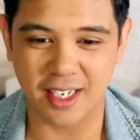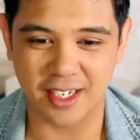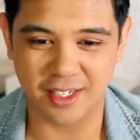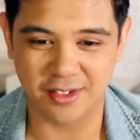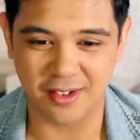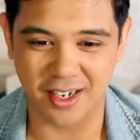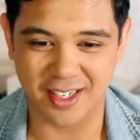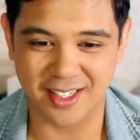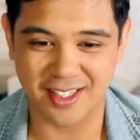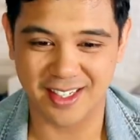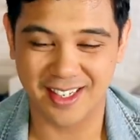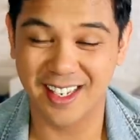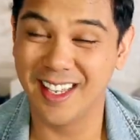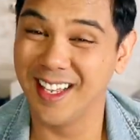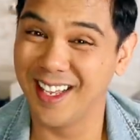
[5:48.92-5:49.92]

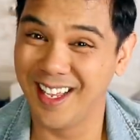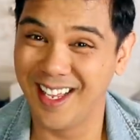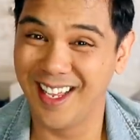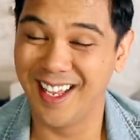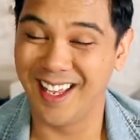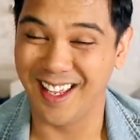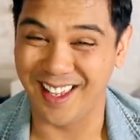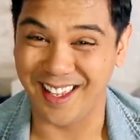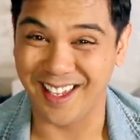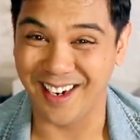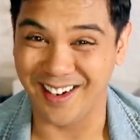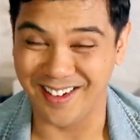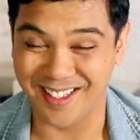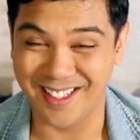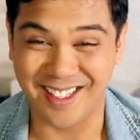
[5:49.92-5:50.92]
headdress,
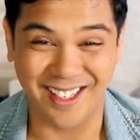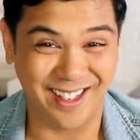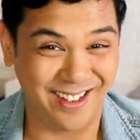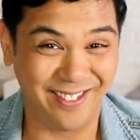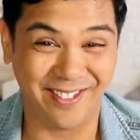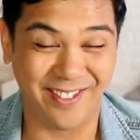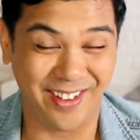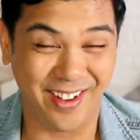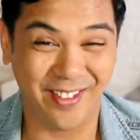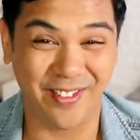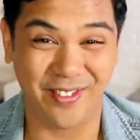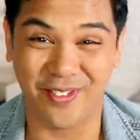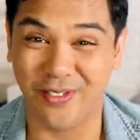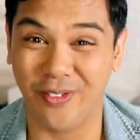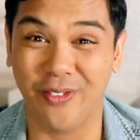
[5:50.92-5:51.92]
yo, it, it,
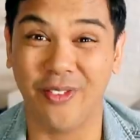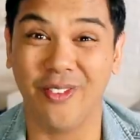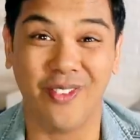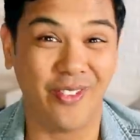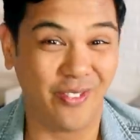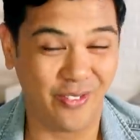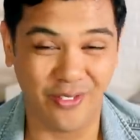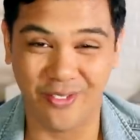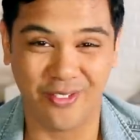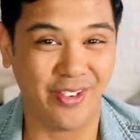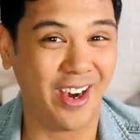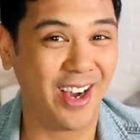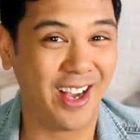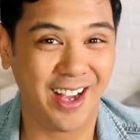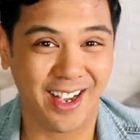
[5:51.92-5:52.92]
it
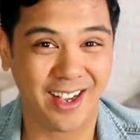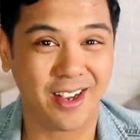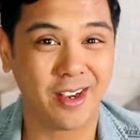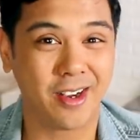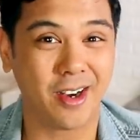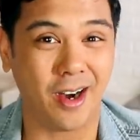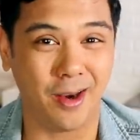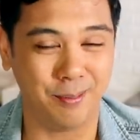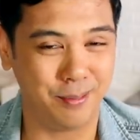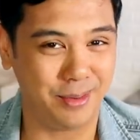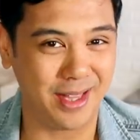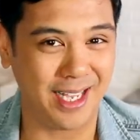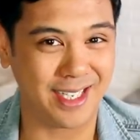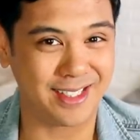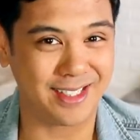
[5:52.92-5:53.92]
w-
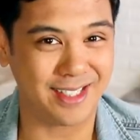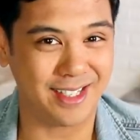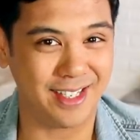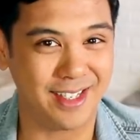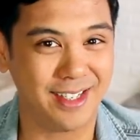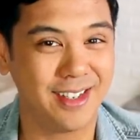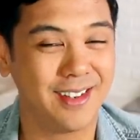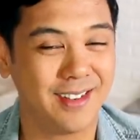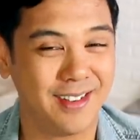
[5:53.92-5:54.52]
complexity,